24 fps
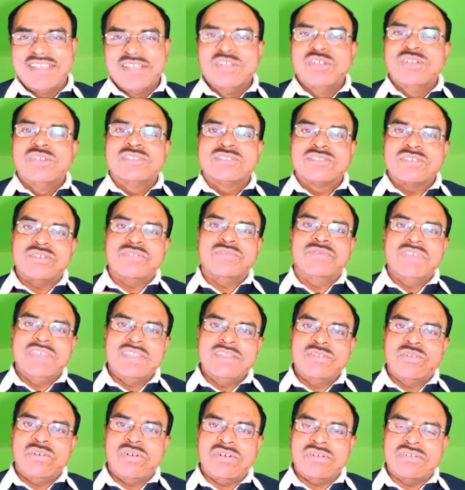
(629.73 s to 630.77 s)
So we
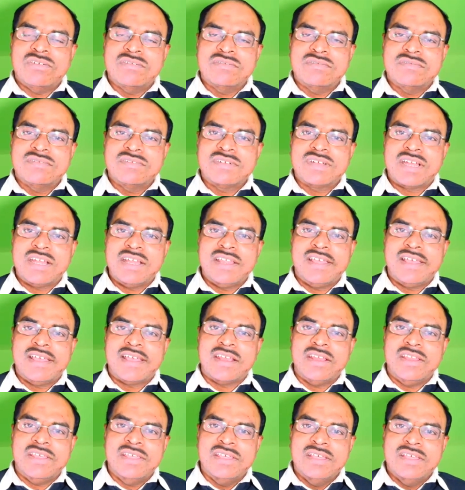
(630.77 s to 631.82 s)
know
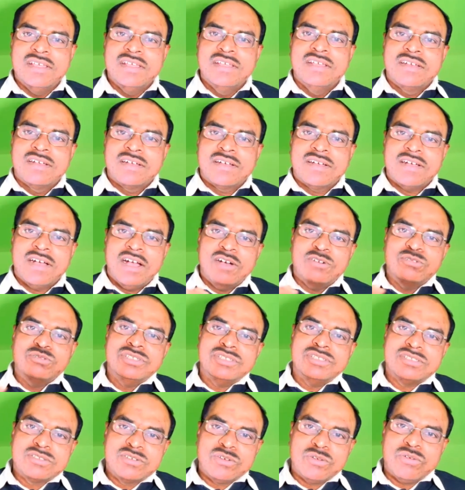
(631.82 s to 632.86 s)
clearly how the
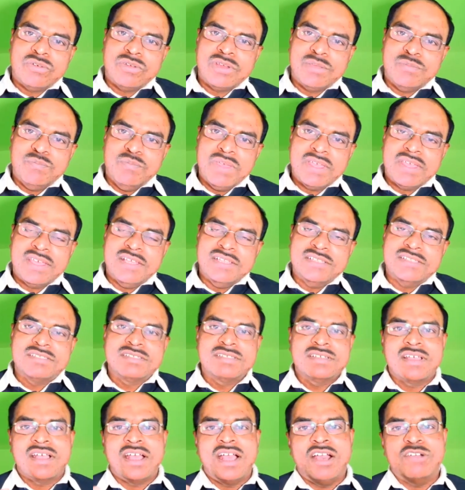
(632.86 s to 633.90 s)
story begins,
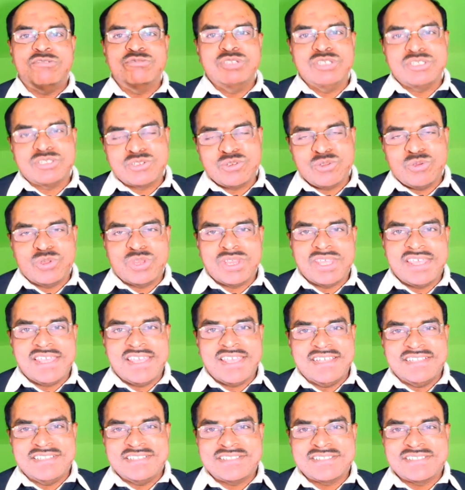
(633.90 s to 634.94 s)
how the story
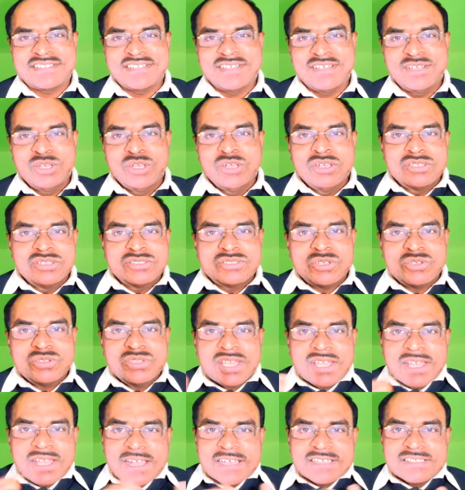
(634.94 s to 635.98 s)
ends. So
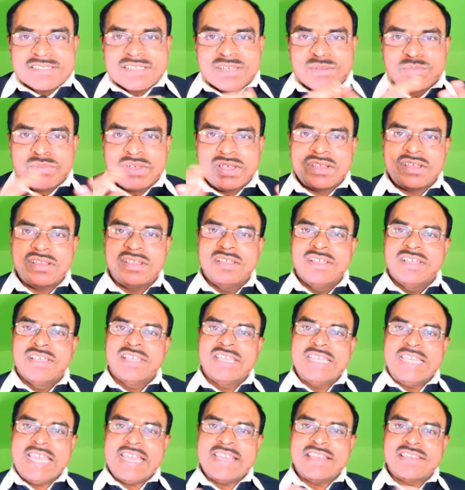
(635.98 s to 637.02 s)
the customer
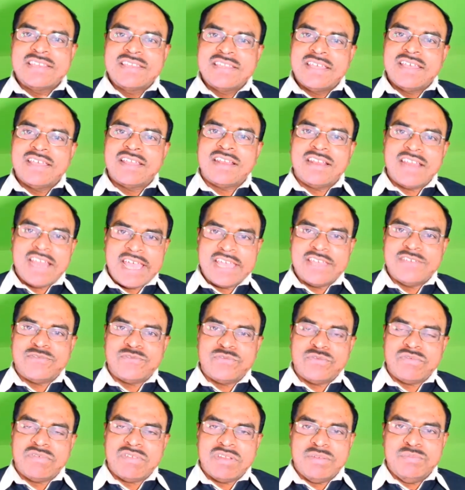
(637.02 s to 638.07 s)
entire
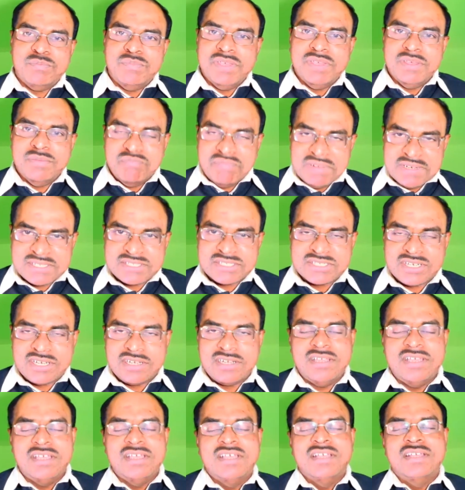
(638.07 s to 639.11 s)
life will be
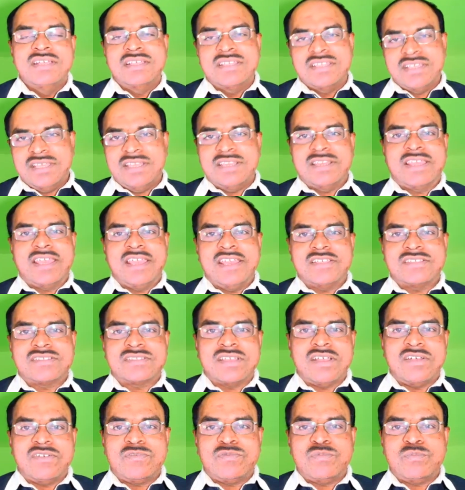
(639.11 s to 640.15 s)
measured in case
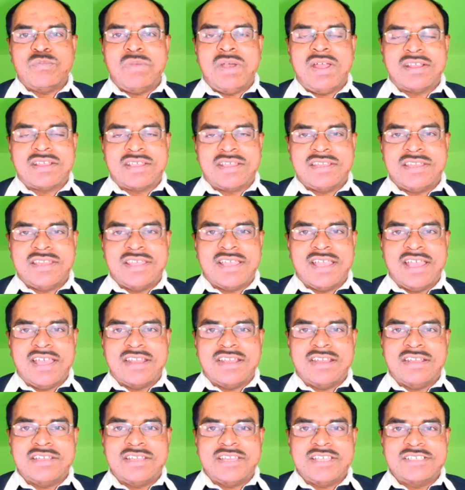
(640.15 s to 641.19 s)
of marketing
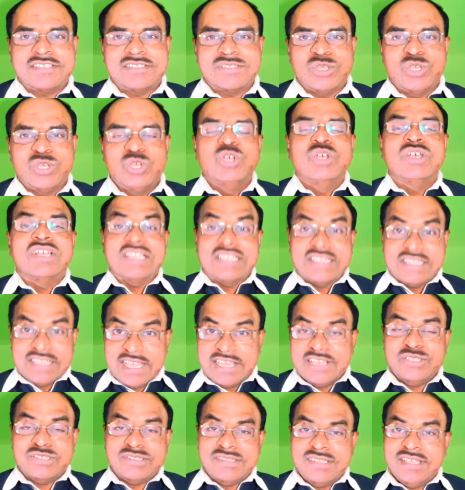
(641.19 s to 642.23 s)
analytics.
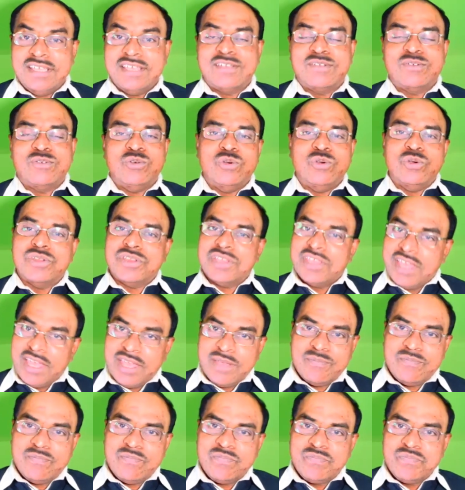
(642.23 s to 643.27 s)
That is the core aim